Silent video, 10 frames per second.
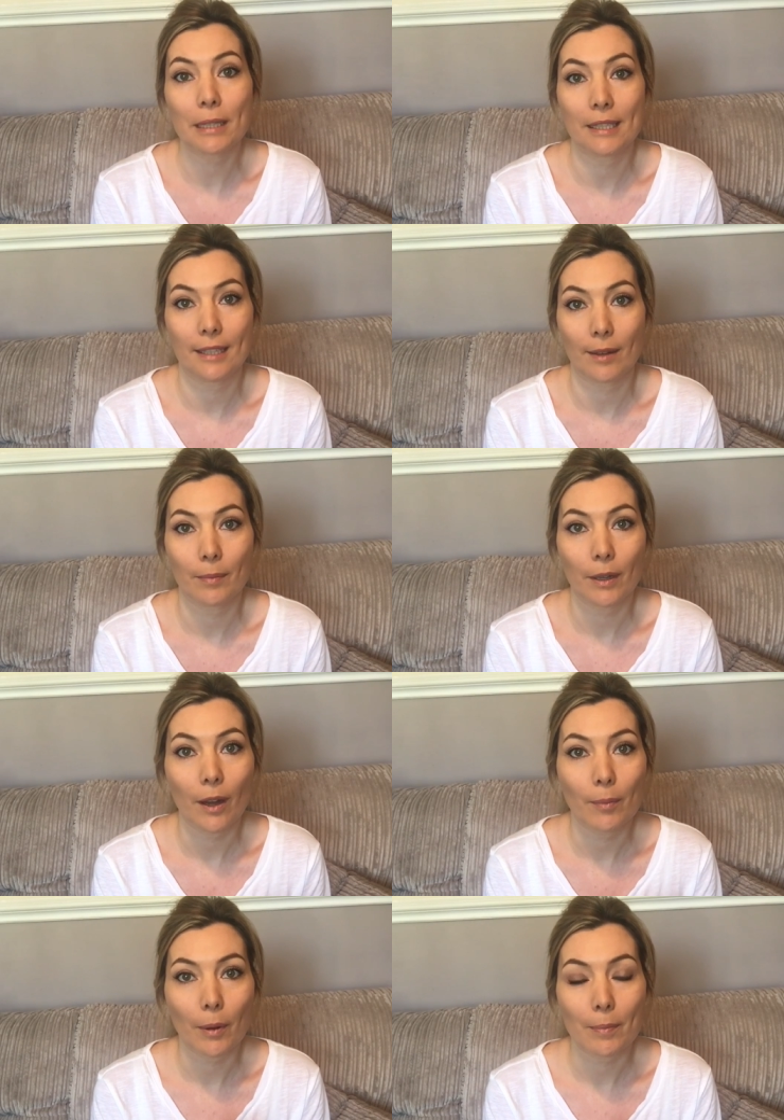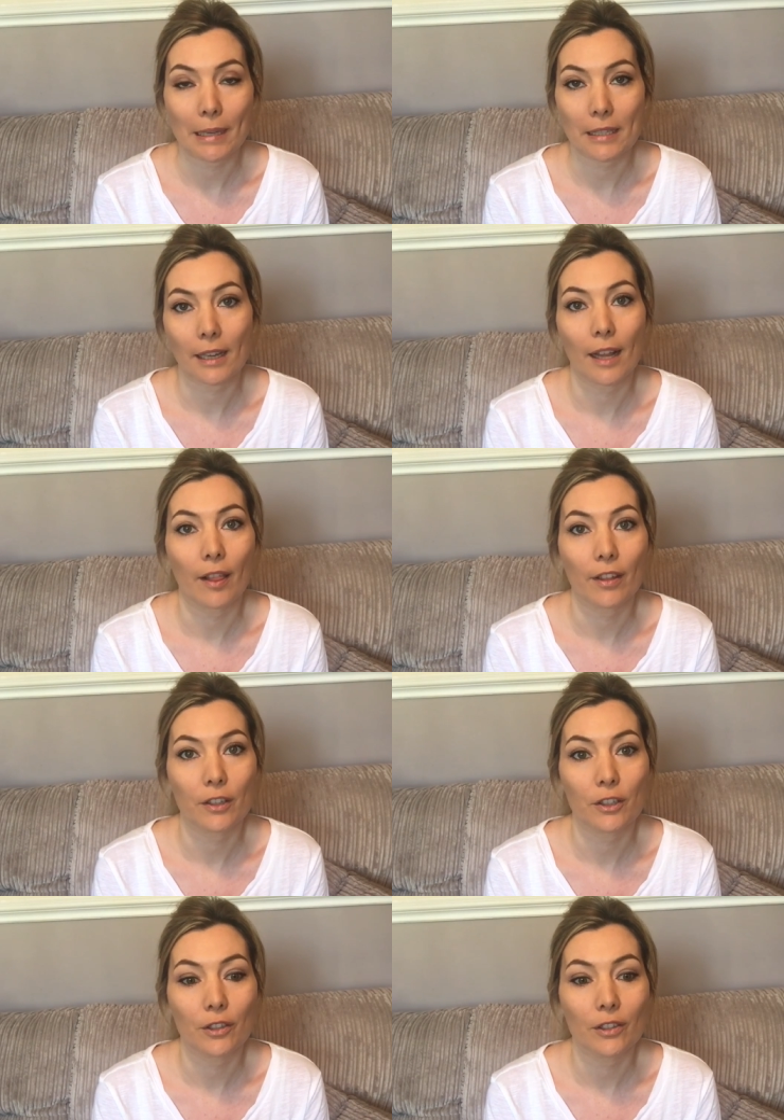be a stigma about mental health
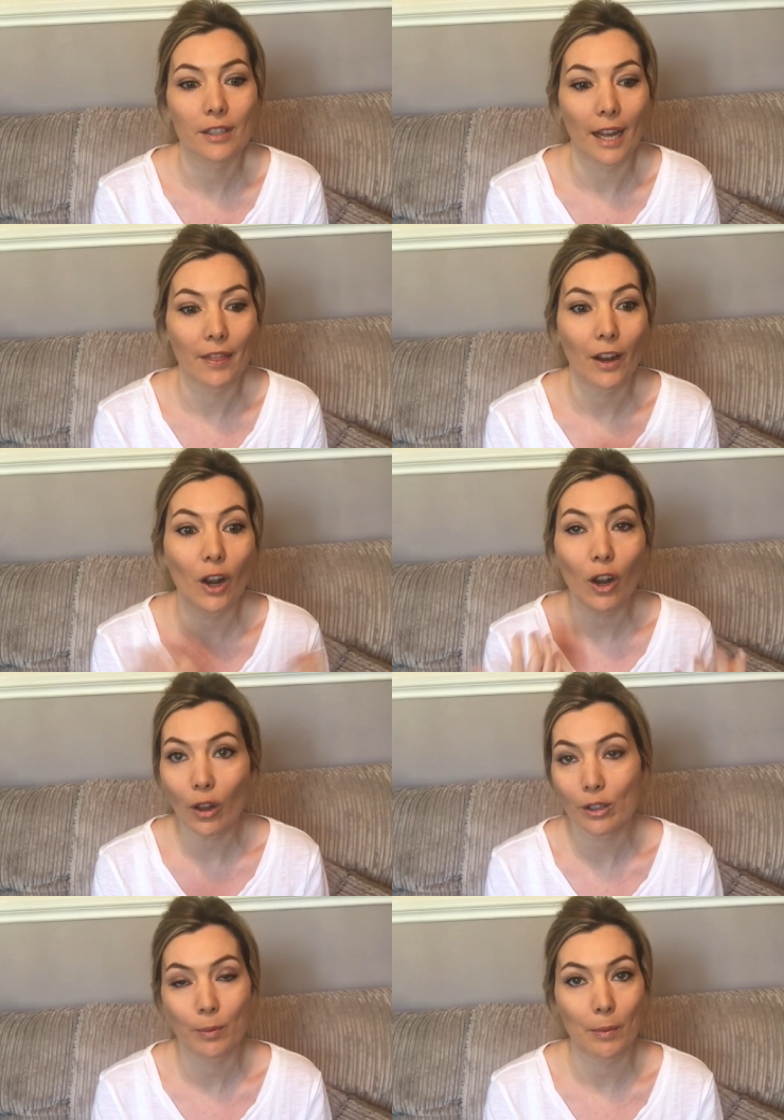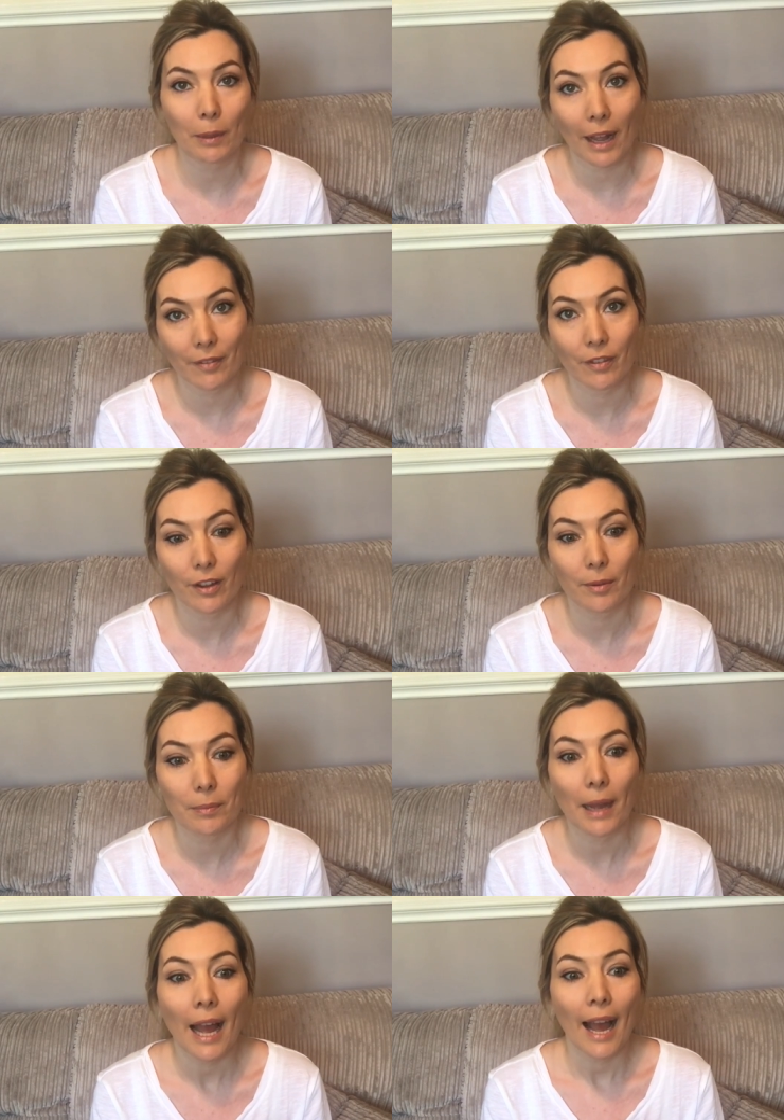issues and that lots of people have them,